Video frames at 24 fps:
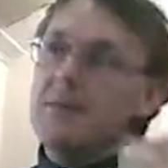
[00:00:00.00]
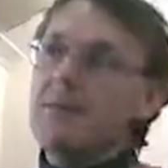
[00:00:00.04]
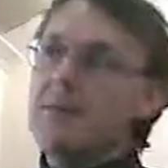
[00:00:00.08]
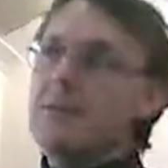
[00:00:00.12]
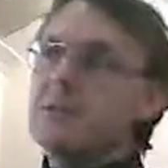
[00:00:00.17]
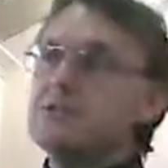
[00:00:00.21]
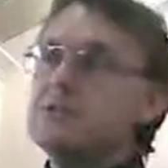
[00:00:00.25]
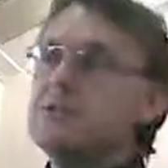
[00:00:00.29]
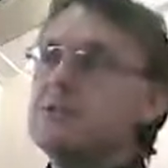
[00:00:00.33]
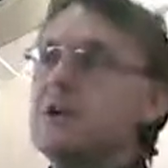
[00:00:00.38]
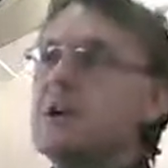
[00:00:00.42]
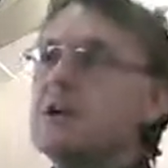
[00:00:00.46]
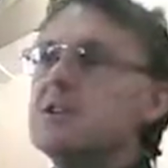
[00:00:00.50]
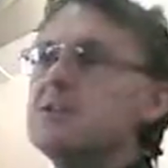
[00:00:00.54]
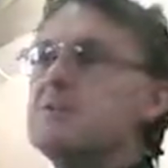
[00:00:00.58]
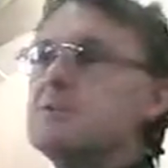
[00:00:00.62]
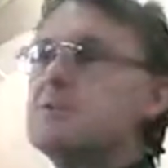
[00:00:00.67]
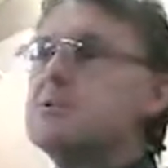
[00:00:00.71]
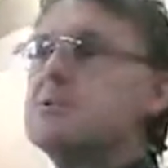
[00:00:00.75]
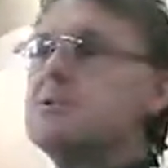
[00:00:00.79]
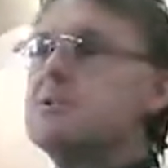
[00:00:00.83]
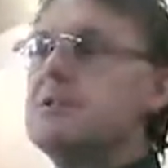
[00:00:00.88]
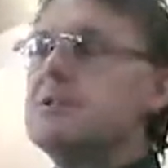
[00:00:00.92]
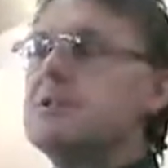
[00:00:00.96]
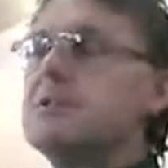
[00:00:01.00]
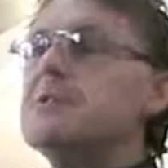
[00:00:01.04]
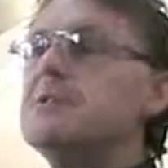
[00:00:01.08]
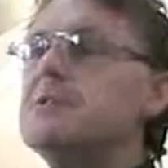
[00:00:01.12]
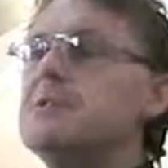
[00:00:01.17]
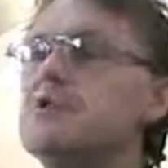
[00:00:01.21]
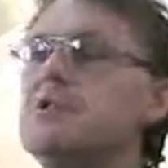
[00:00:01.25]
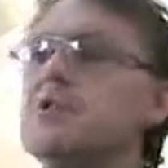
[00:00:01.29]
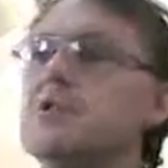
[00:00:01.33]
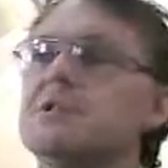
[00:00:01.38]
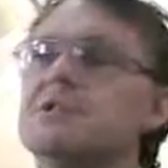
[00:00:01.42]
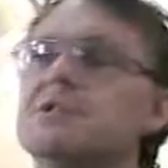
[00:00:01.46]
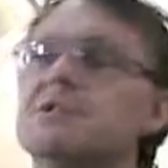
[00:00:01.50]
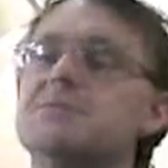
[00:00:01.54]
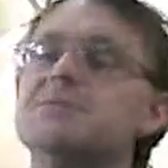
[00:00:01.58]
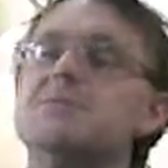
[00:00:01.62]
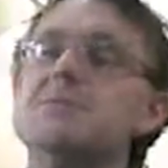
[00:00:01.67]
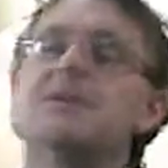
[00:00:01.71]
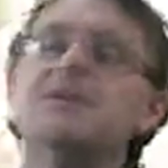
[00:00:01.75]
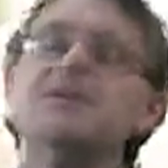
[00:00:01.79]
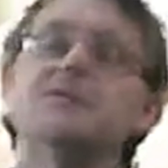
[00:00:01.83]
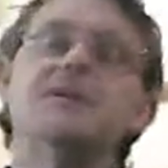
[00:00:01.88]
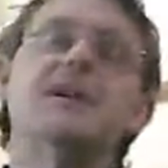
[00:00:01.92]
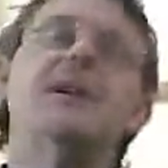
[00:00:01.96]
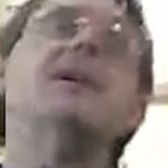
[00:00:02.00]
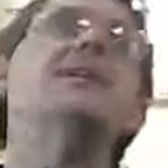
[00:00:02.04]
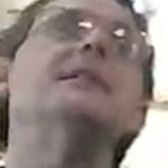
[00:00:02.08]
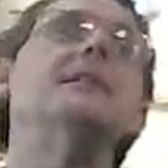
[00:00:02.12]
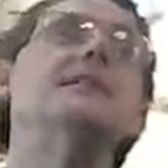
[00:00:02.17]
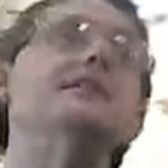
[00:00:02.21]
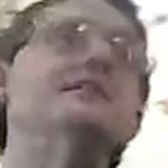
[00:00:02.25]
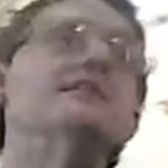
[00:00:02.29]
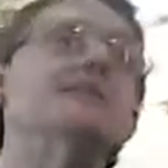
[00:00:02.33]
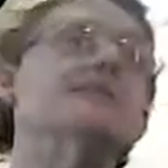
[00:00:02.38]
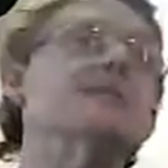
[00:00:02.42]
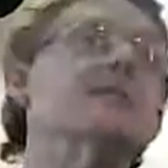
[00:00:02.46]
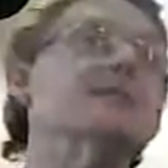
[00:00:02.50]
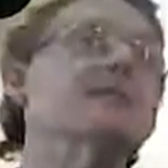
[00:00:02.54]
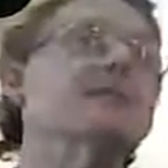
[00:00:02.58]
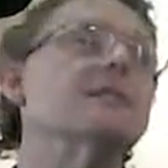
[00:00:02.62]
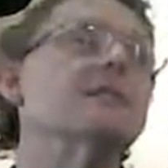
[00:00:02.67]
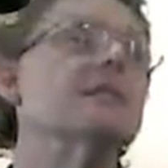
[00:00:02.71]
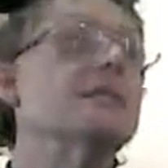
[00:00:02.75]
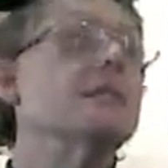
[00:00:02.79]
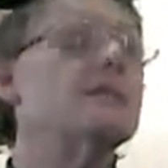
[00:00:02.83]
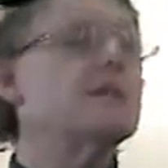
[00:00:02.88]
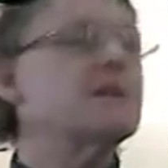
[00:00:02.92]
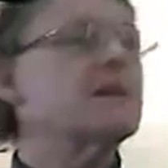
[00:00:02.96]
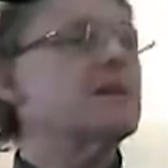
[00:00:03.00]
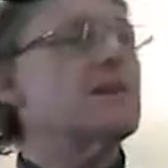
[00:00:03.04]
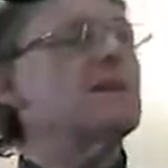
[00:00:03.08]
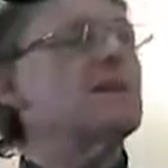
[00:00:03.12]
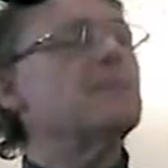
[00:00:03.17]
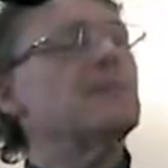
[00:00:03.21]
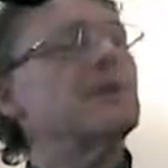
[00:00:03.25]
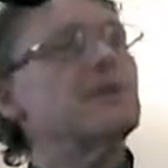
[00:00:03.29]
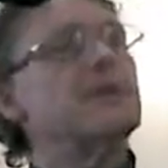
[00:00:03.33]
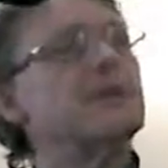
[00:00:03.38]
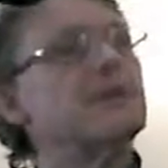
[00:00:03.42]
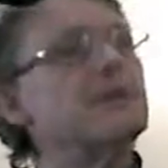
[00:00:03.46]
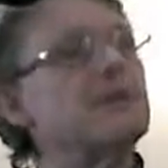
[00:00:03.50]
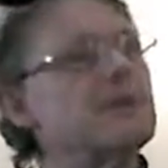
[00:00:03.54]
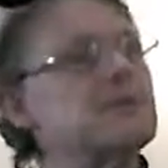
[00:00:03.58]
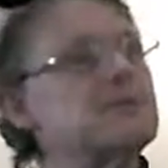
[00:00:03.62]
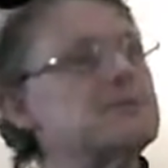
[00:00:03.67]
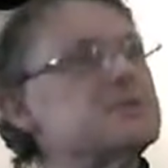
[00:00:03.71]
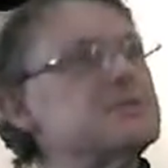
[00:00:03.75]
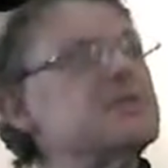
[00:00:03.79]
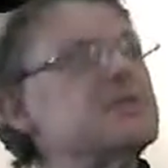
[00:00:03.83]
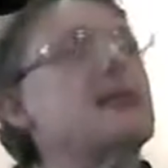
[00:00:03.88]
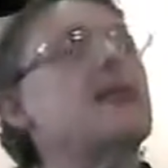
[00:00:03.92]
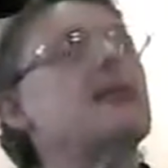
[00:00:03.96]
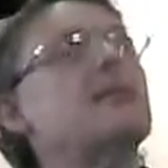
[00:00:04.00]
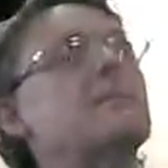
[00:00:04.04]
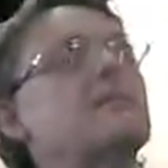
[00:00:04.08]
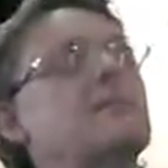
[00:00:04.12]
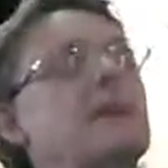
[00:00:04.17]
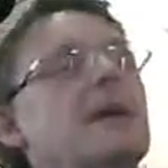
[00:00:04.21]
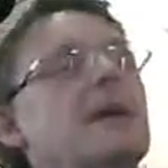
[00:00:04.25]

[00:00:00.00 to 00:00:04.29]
Because her husband didn't just spontaneously come in and start